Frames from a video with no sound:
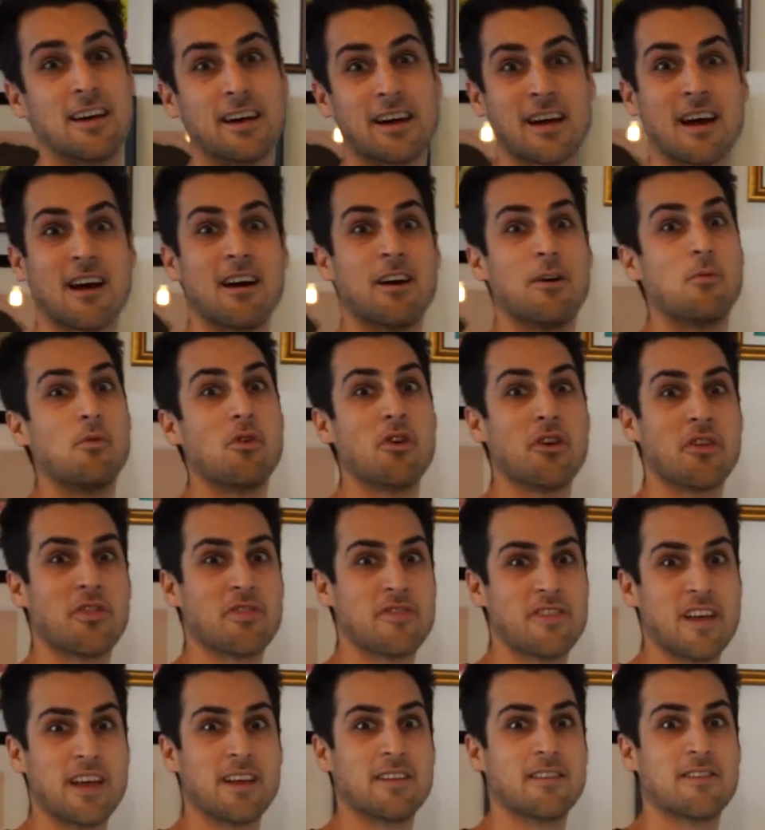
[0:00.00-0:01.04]
car
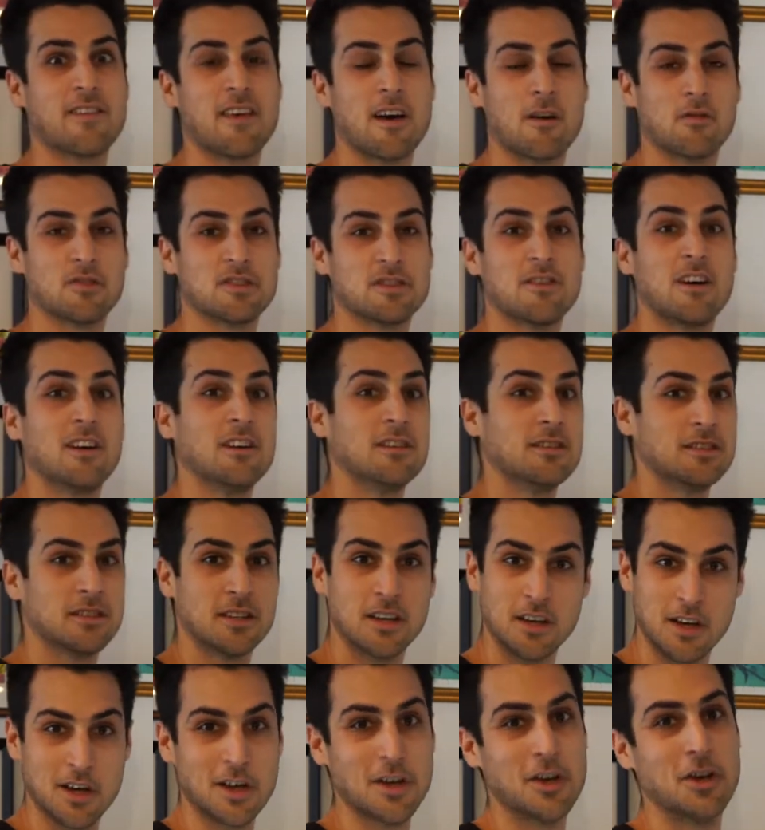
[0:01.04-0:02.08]
worth $10,000,
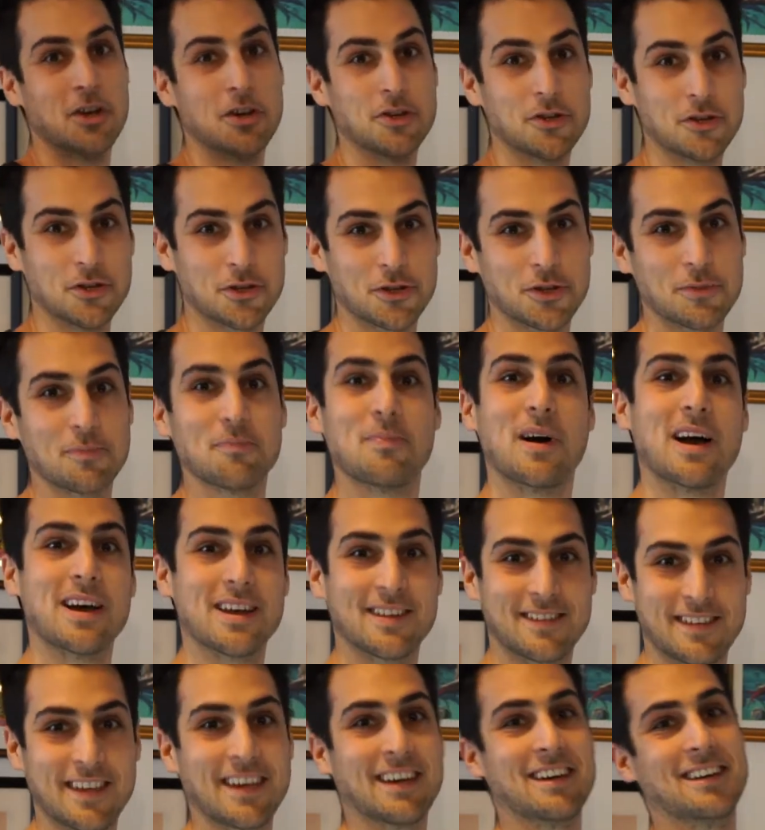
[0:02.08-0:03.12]
you should buy
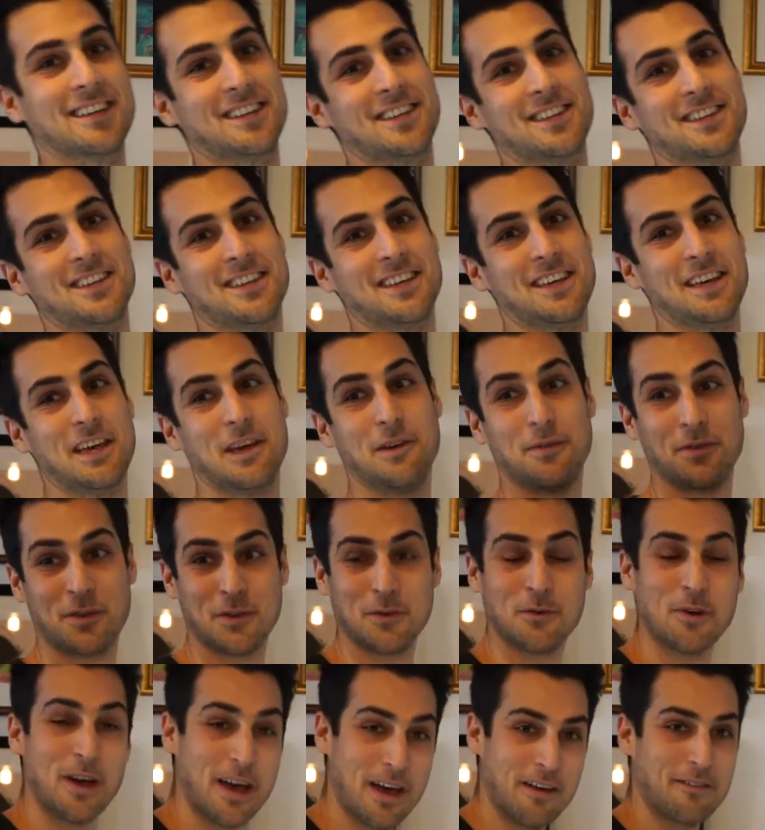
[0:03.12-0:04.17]
a ticket if
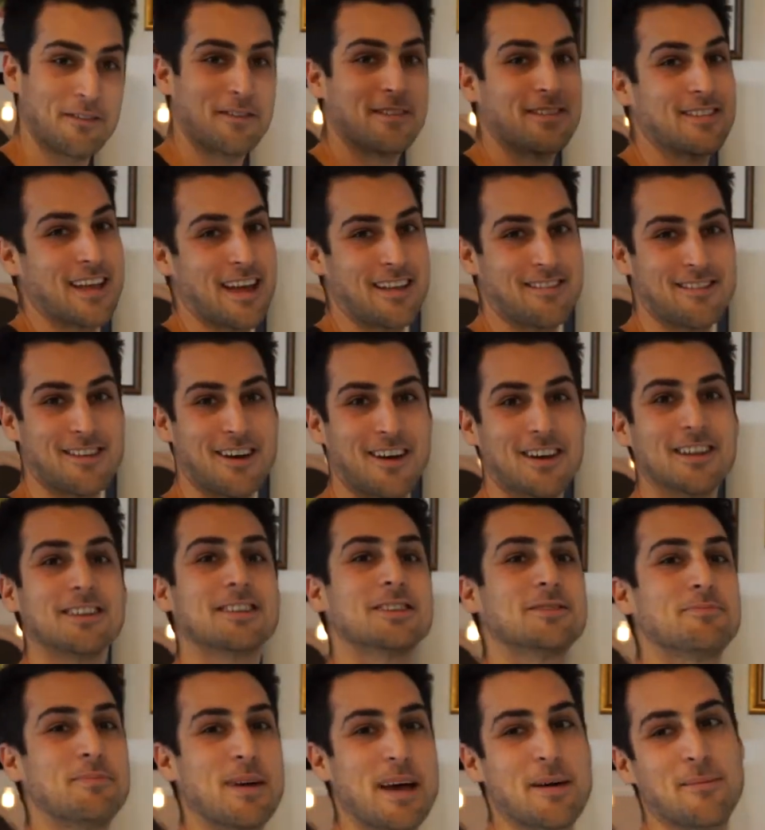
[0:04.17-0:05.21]
you have $10
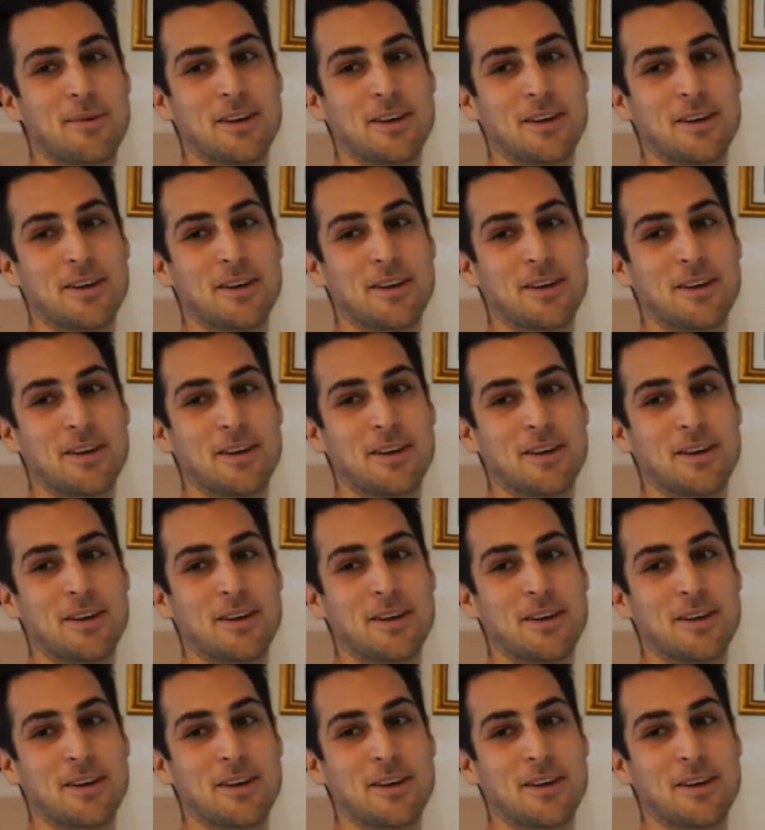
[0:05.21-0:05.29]
spare